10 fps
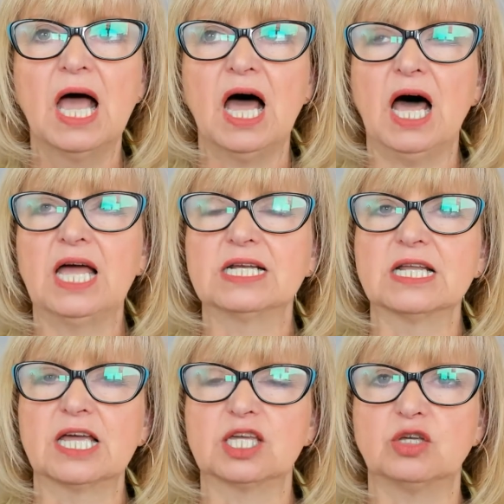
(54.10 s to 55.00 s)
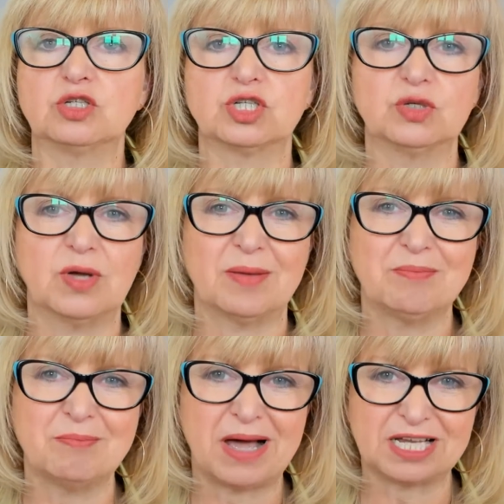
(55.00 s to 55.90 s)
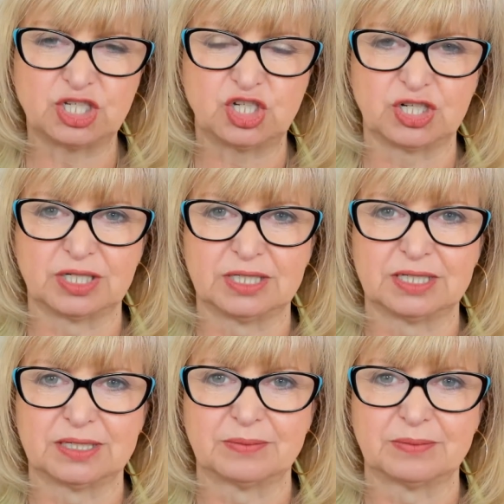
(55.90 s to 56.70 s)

I'd like you to imagine